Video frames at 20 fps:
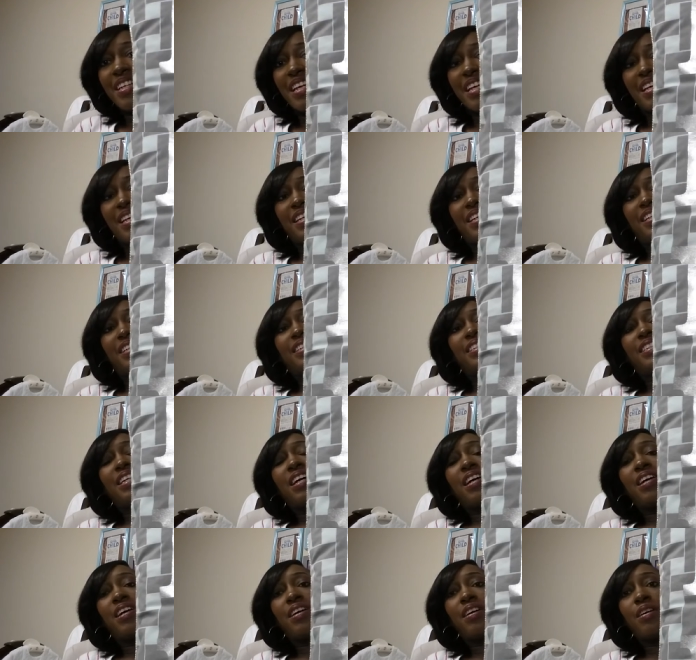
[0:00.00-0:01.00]
and
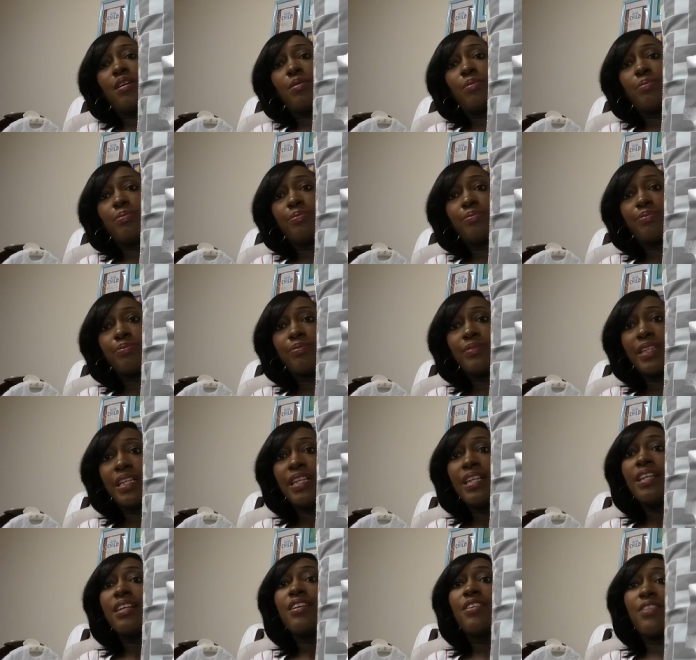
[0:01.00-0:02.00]
it's um
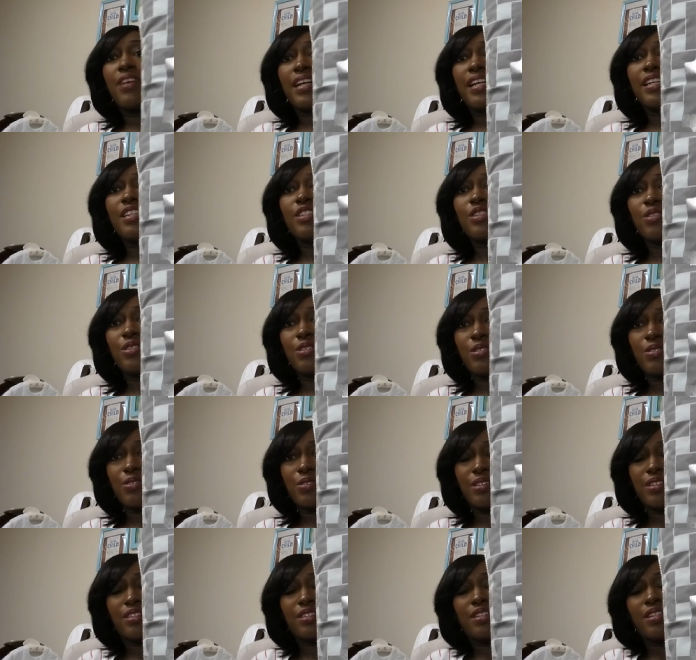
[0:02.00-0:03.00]
gray and
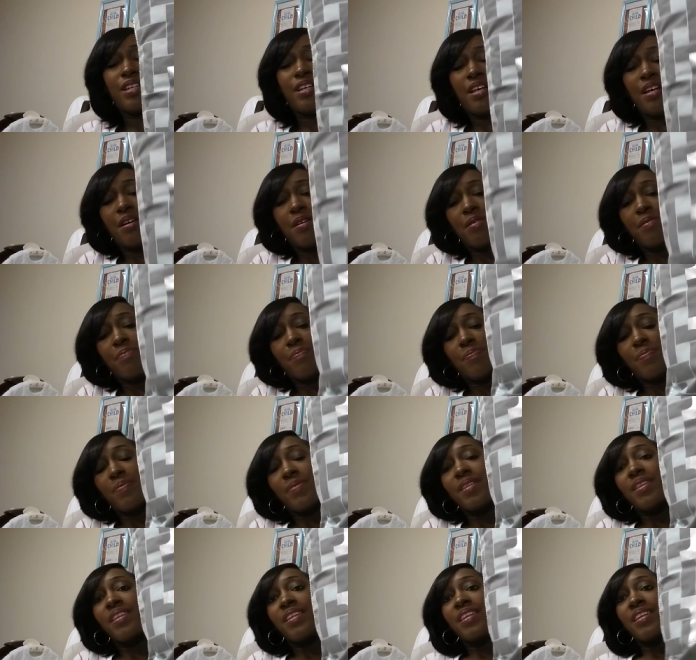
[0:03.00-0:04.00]
turquoise,
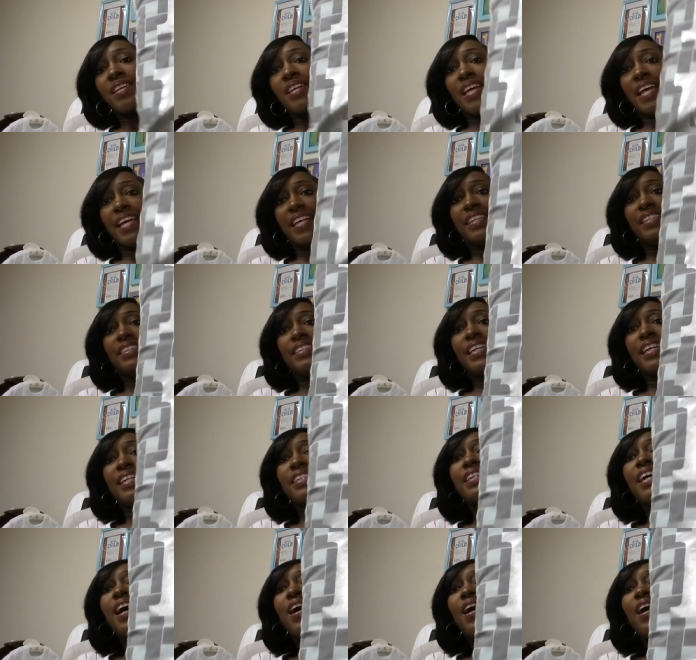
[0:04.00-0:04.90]
and it says